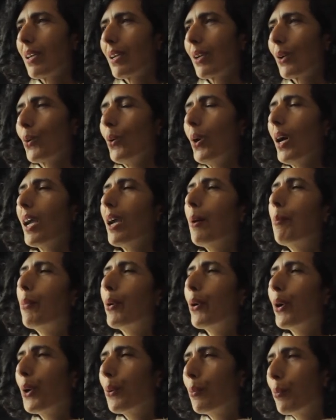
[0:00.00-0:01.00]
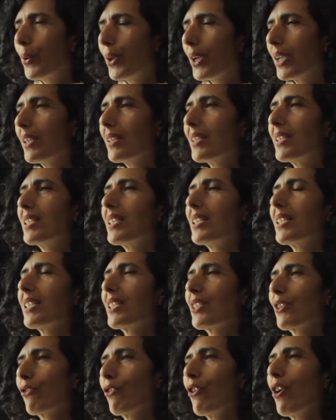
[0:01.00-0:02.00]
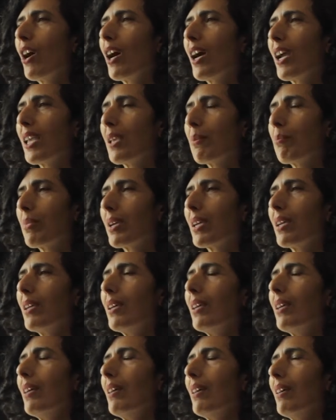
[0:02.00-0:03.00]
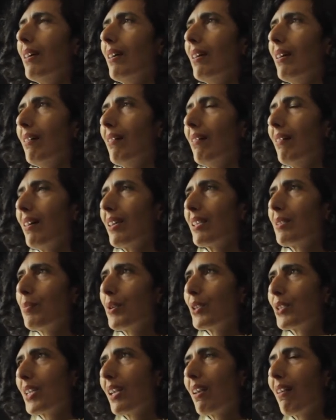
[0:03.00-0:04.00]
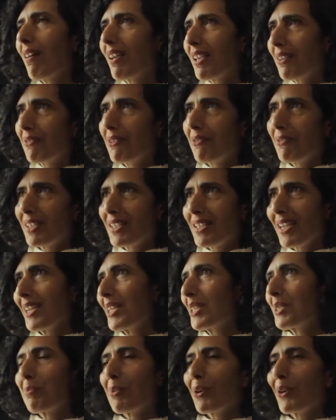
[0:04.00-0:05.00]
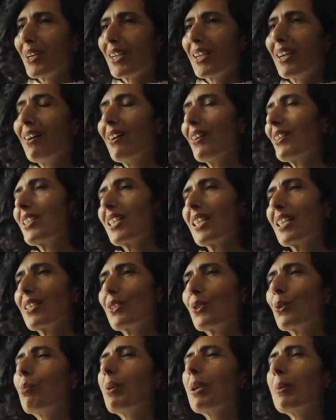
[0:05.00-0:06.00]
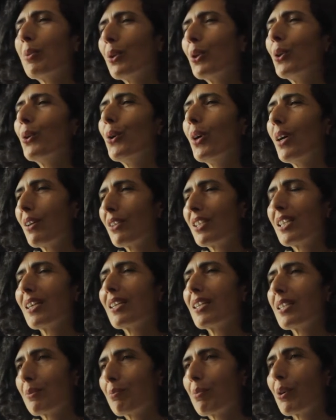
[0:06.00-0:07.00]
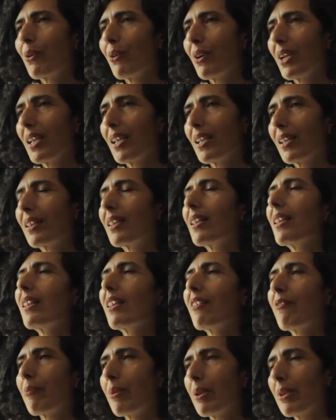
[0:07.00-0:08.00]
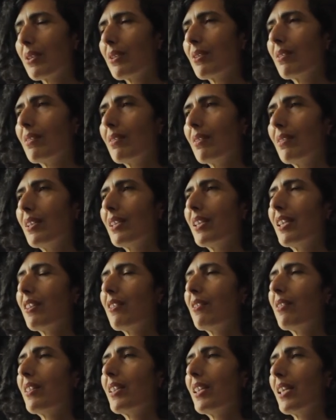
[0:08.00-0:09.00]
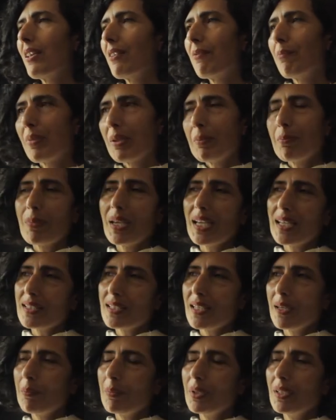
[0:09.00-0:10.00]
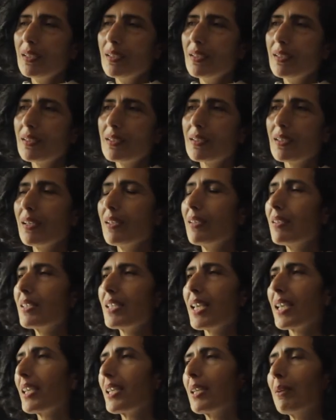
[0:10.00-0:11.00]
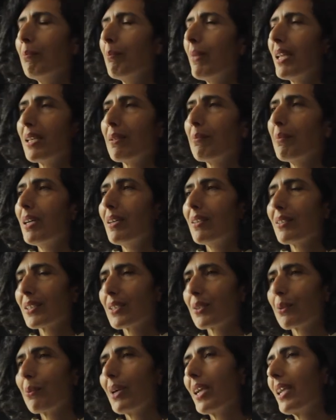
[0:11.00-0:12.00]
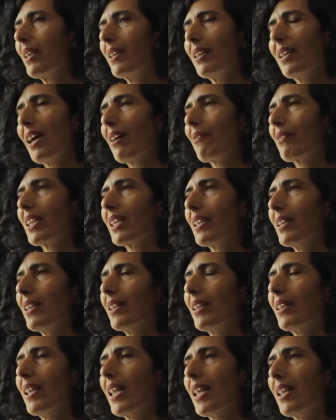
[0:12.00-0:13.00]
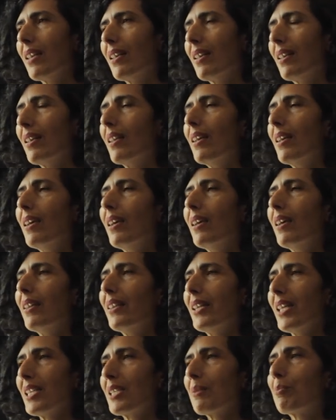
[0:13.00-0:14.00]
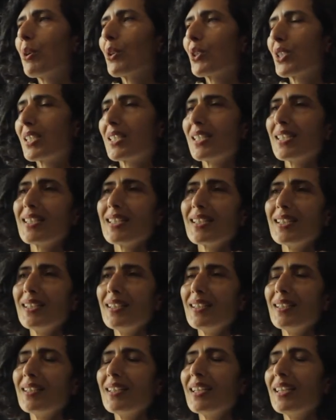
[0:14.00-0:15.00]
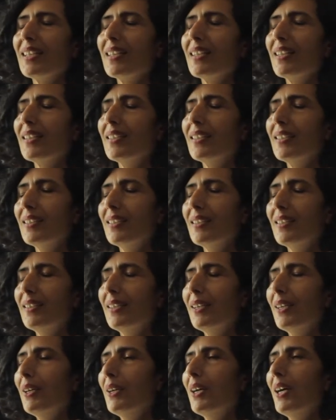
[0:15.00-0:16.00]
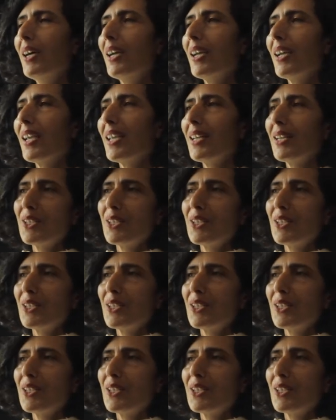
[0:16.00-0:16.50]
quite appropriate to describe I suppose, the life of a diasporic artist or people who are diasporic, that they've been the, they've been picked up and, and taken many miles away and having and then they're deposited in a in a uh, in a